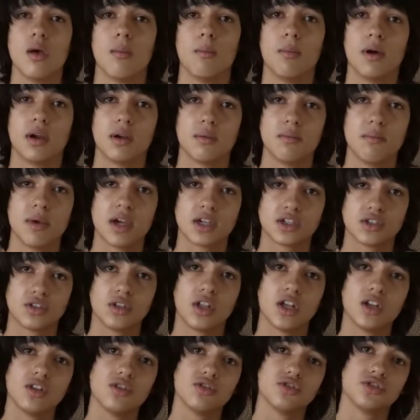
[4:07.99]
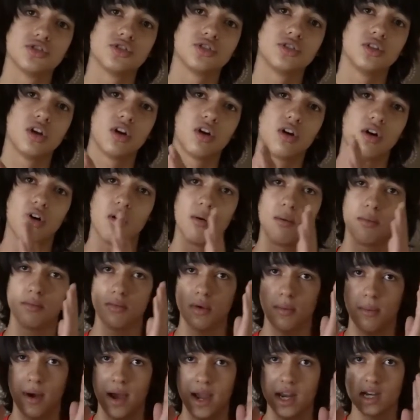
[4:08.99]
but make sure that
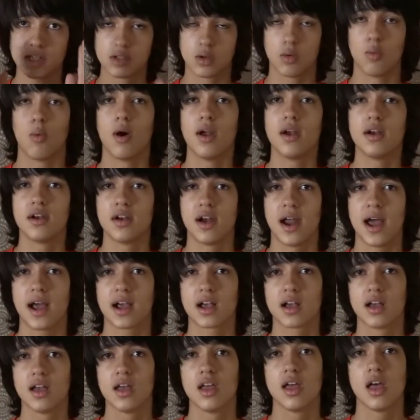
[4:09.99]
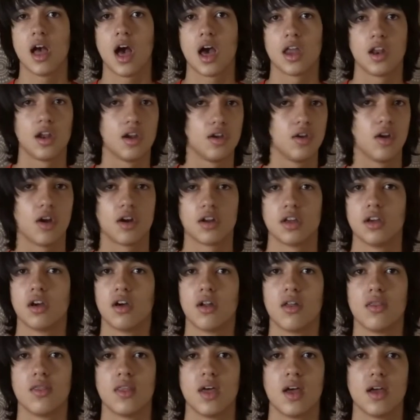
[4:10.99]
your mind is on one track and then not here
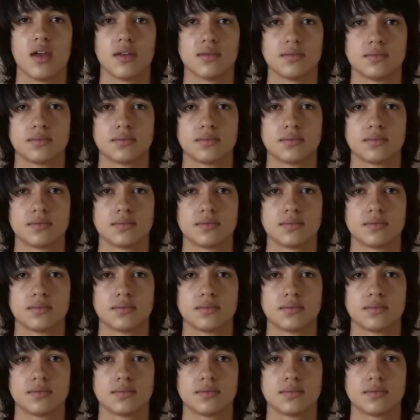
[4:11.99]
and there.